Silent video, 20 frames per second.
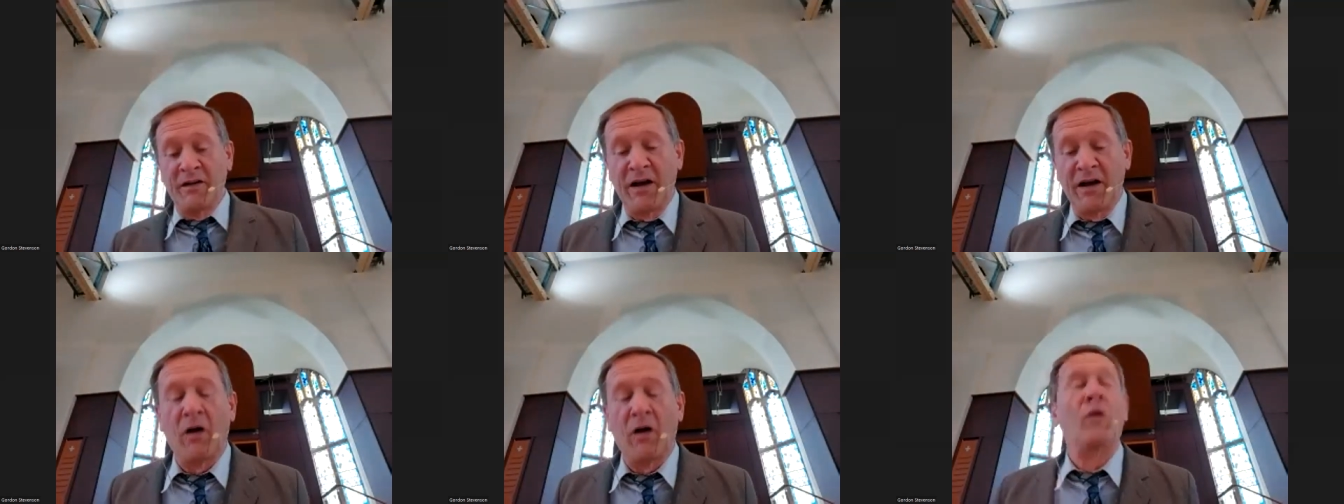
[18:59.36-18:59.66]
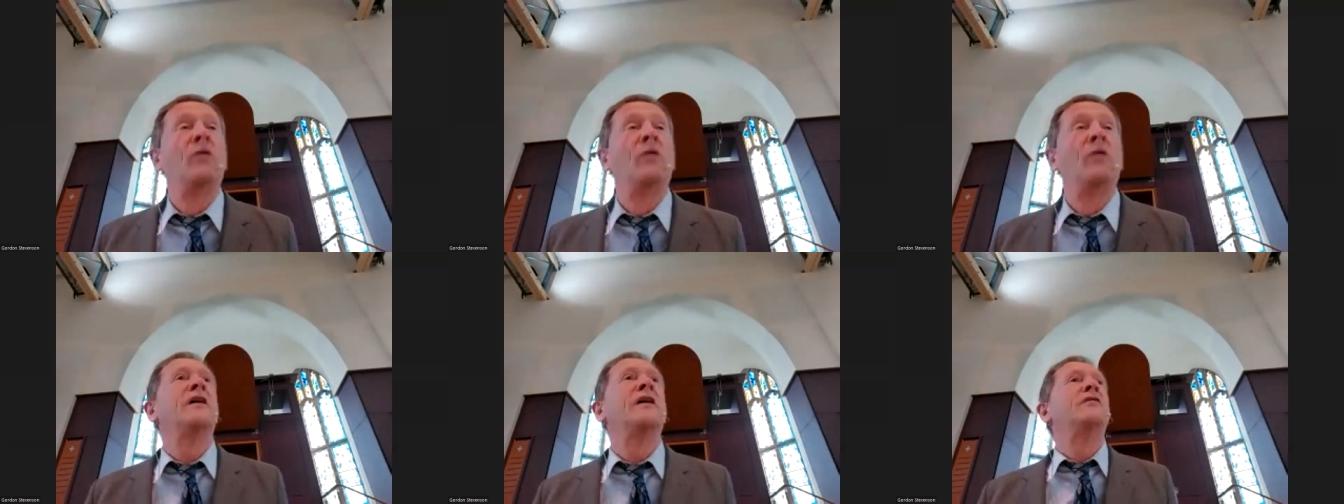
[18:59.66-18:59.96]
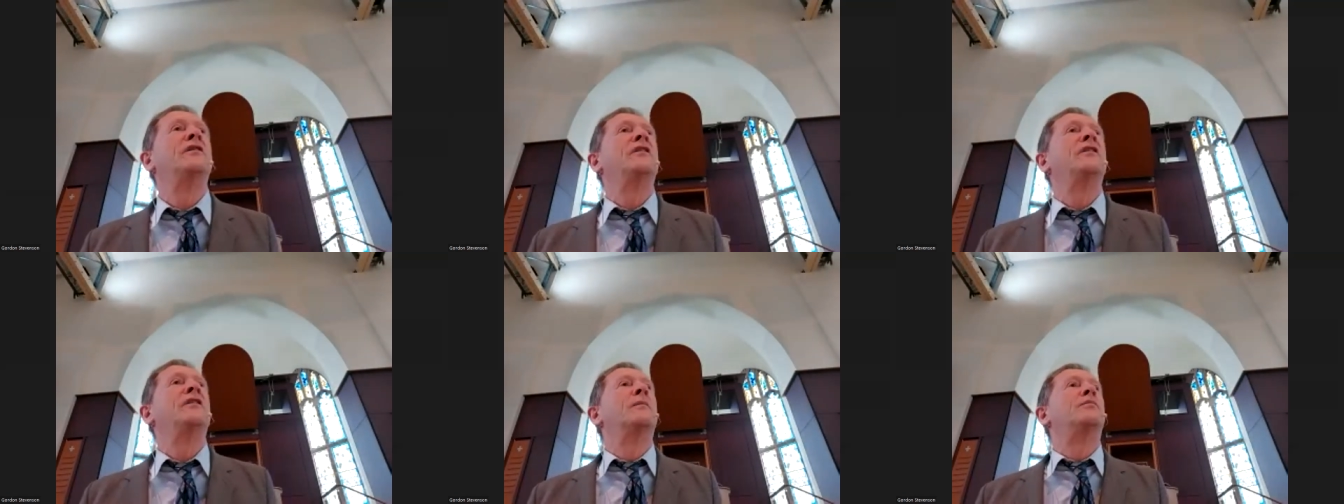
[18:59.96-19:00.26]
are all
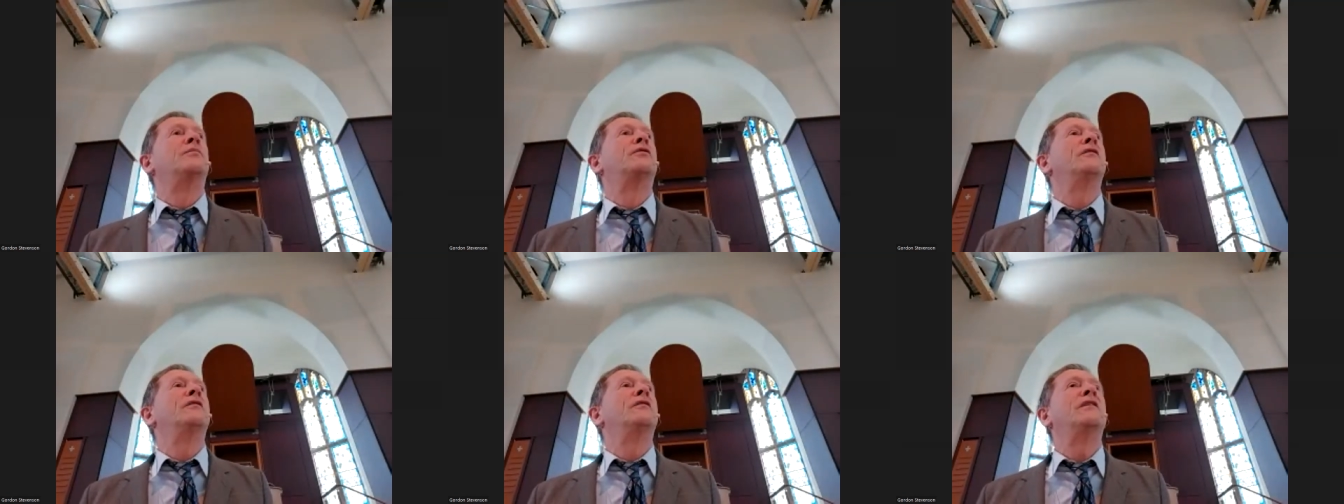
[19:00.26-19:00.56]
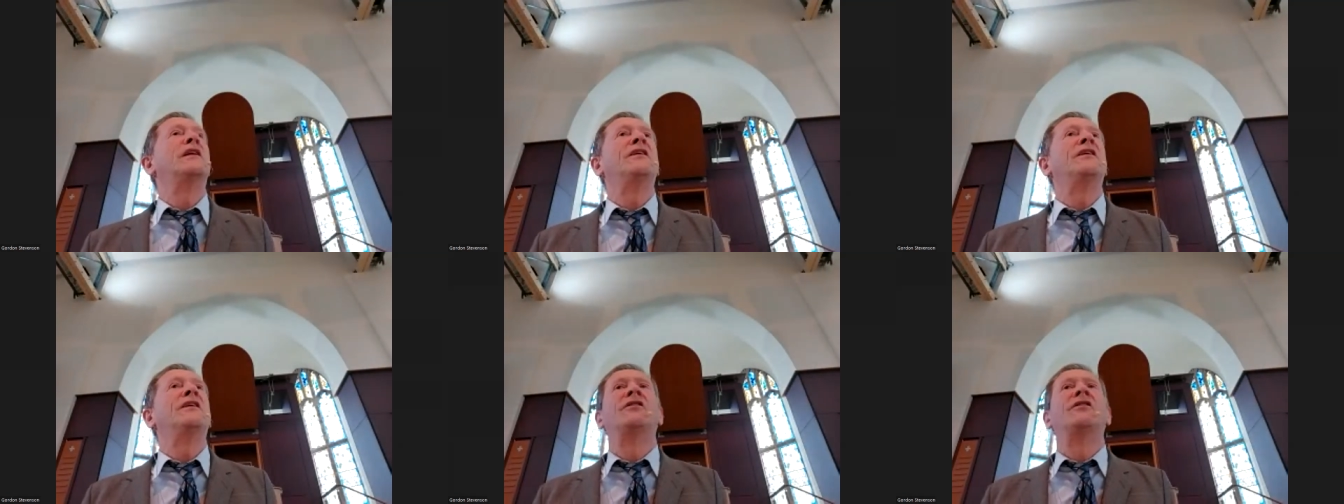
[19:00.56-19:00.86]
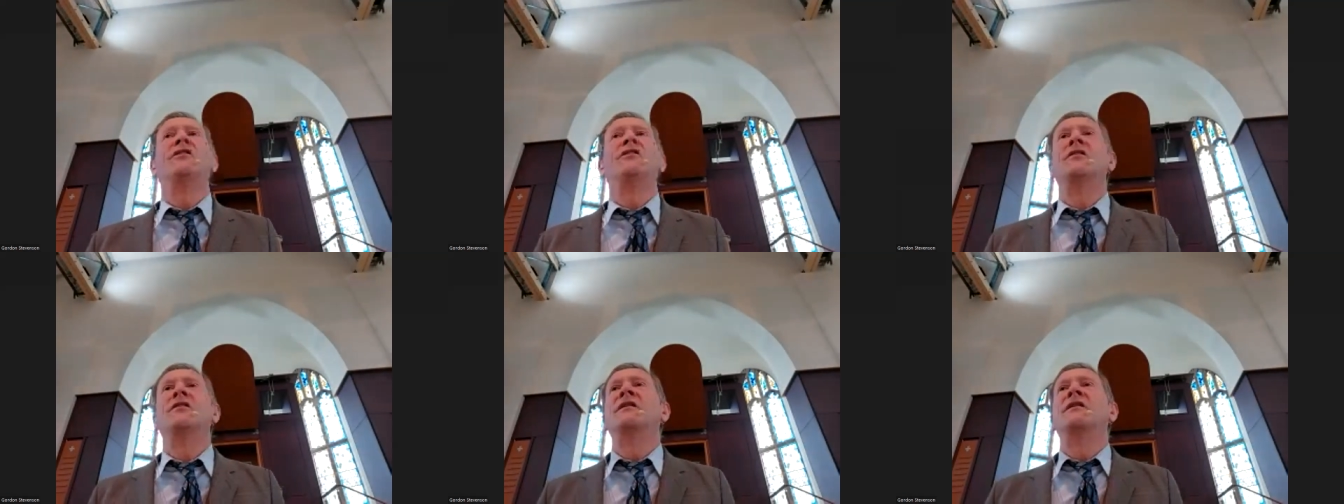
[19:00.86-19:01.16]
given the
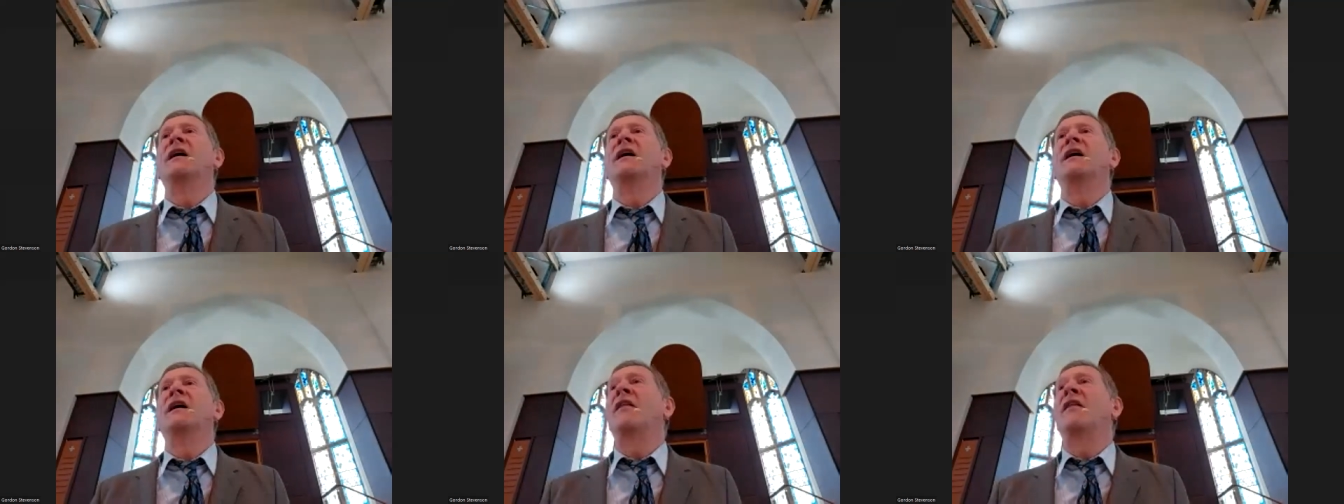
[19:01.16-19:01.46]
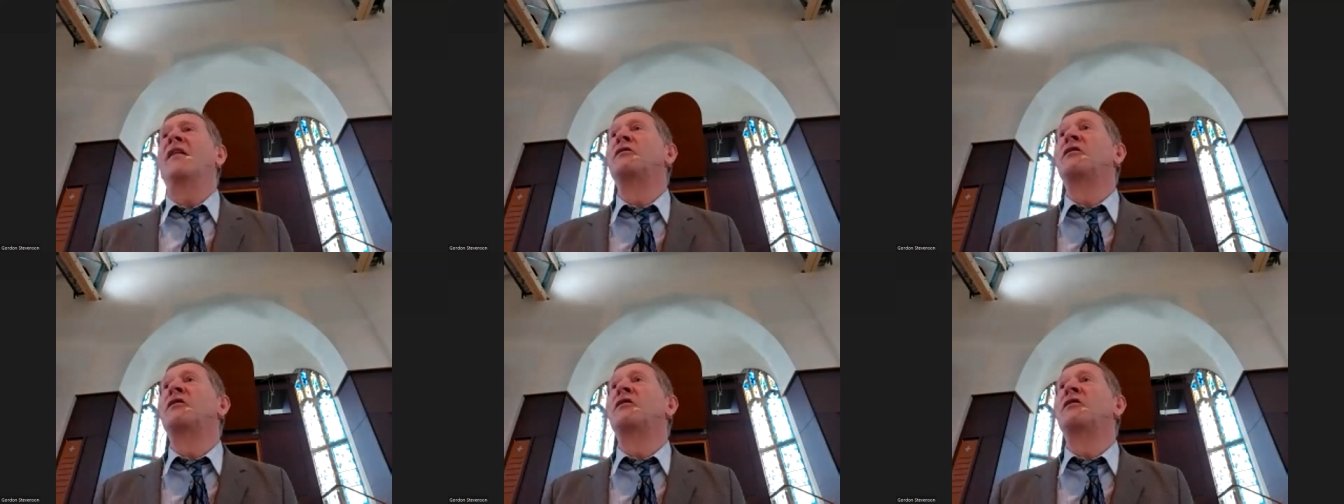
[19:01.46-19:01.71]
privilege and the